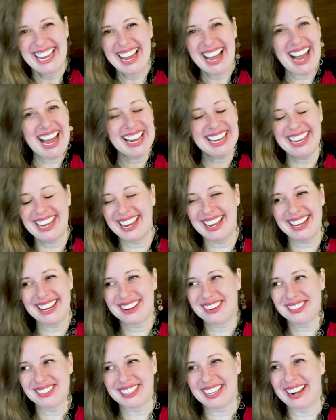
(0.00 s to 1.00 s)
I can't
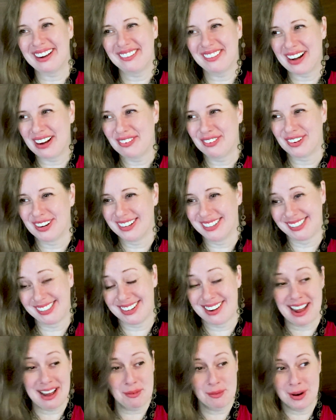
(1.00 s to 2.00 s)
use that reference,
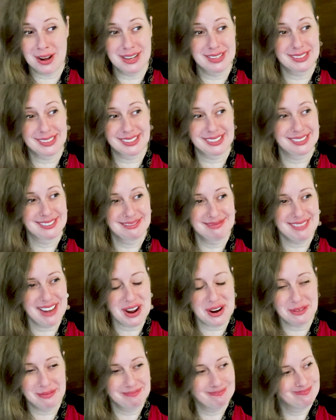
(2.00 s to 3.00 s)
not once.
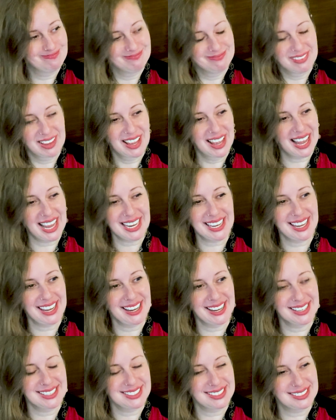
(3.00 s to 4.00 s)
No, I
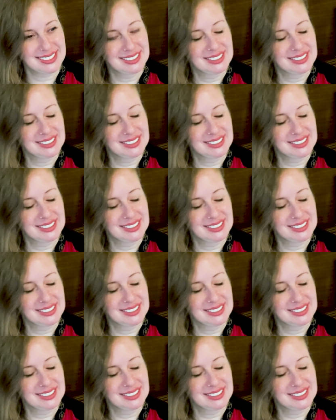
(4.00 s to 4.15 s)
can't.